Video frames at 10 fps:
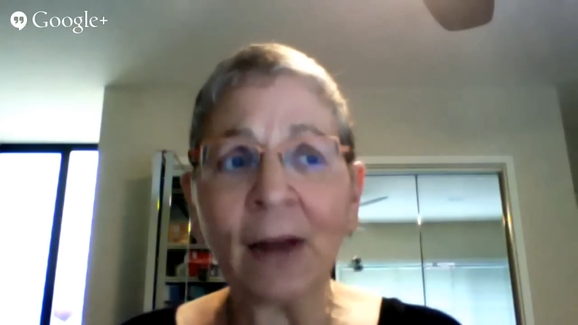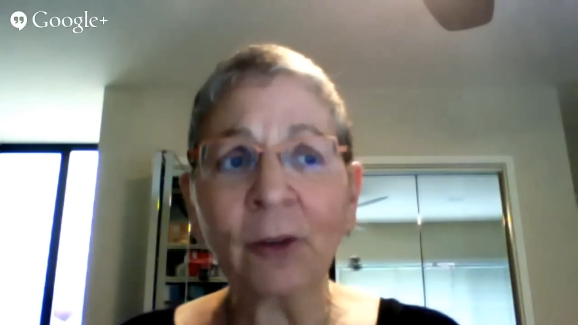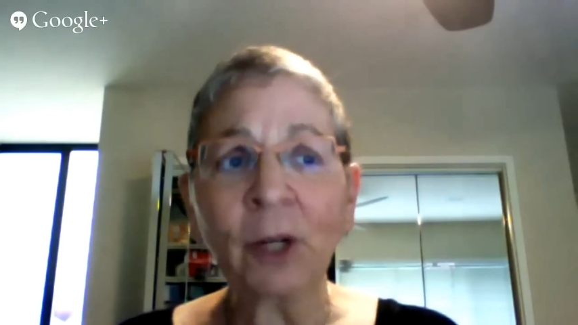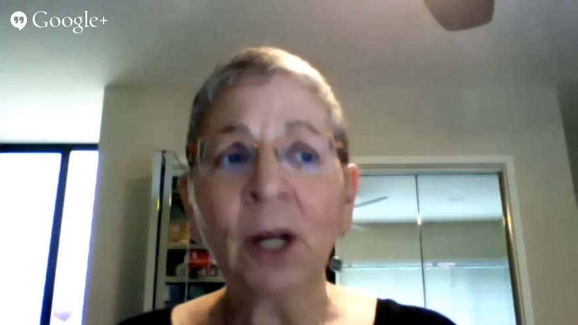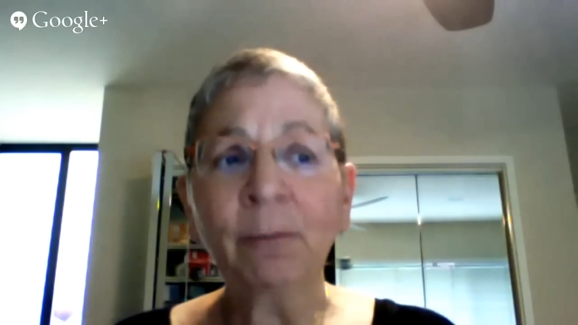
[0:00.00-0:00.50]

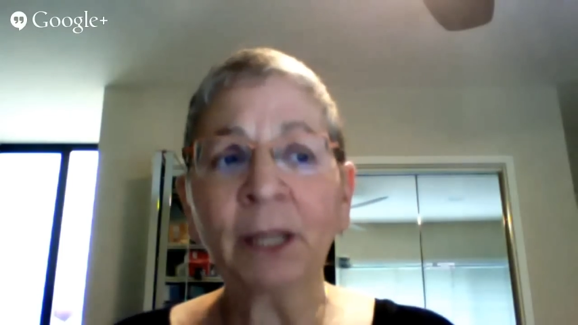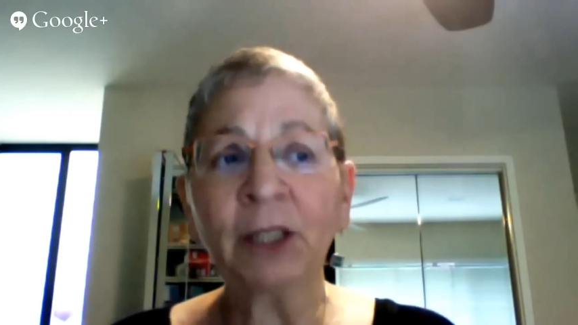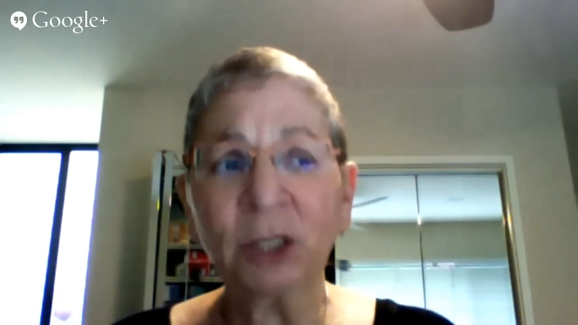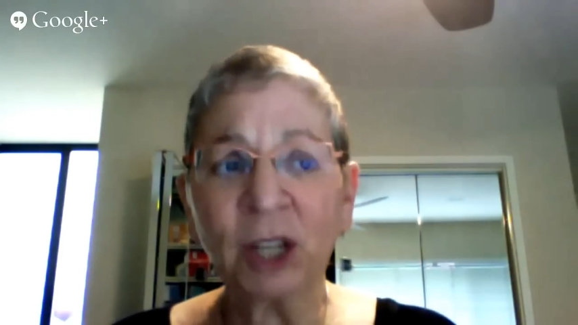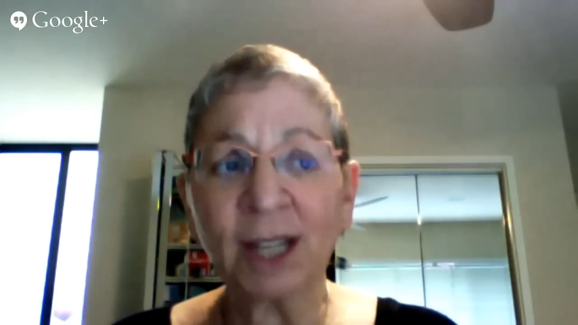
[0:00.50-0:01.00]
But
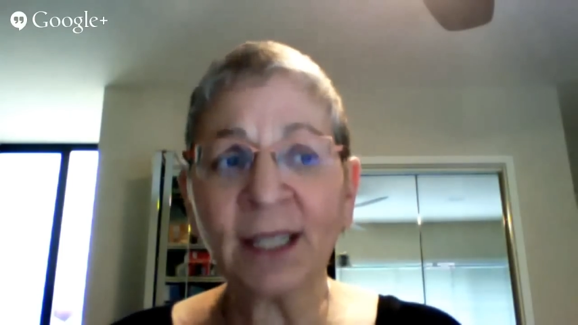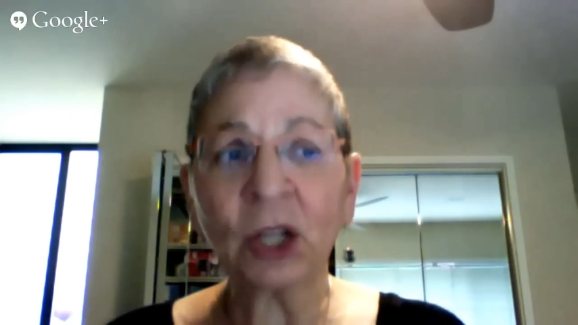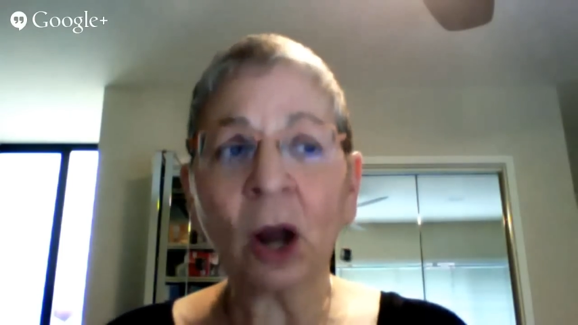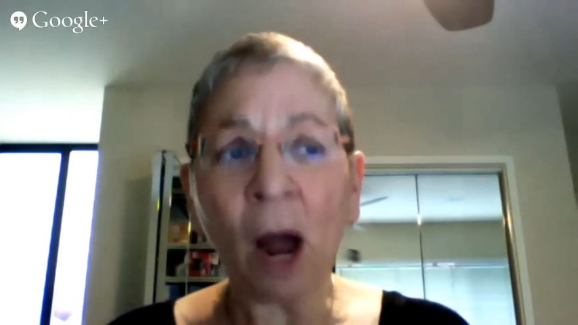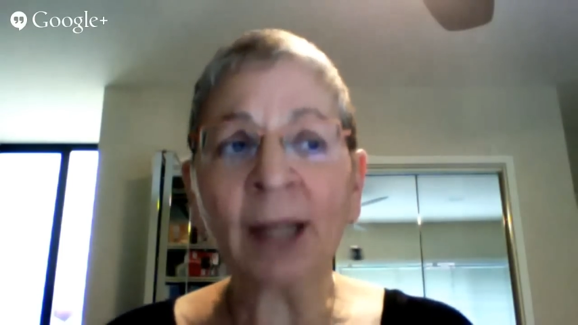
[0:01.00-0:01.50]
just
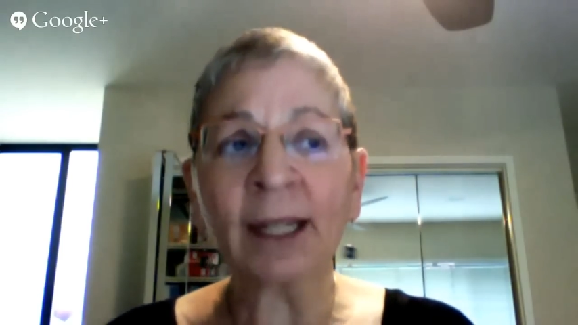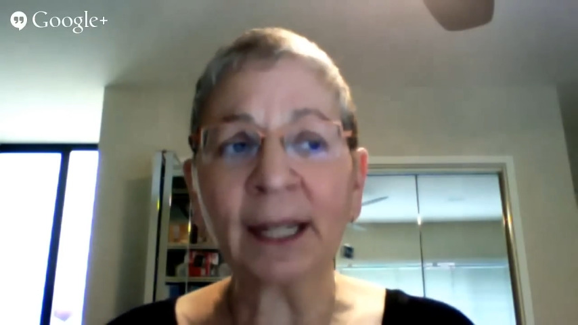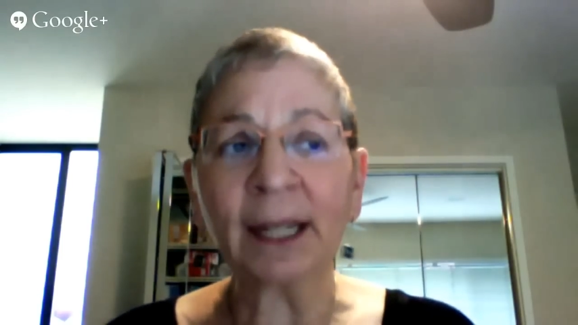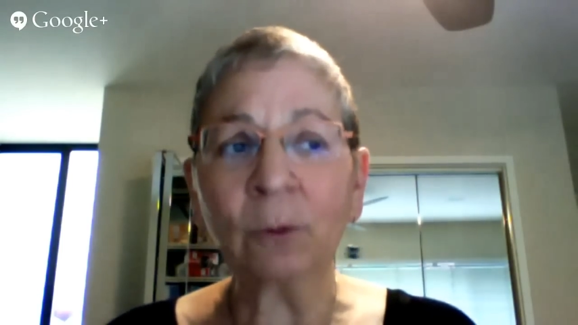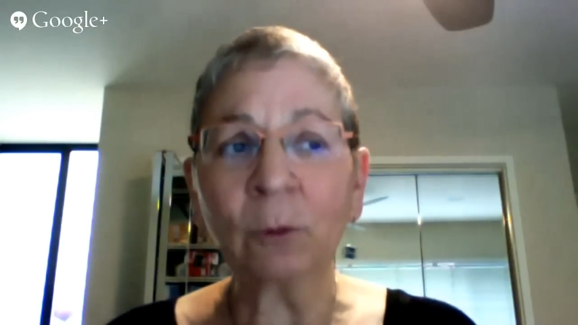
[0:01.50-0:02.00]
talking
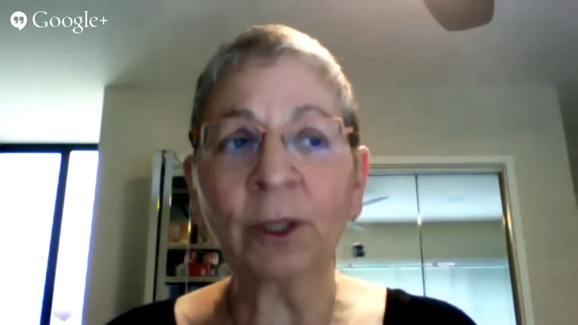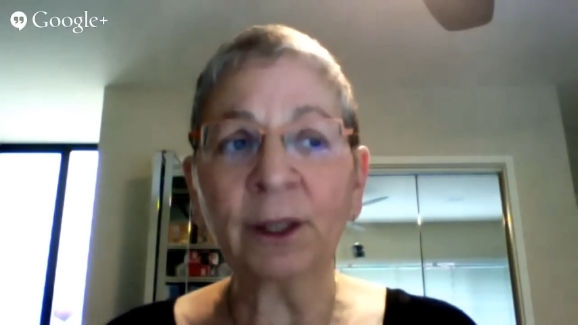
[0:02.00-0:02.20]
with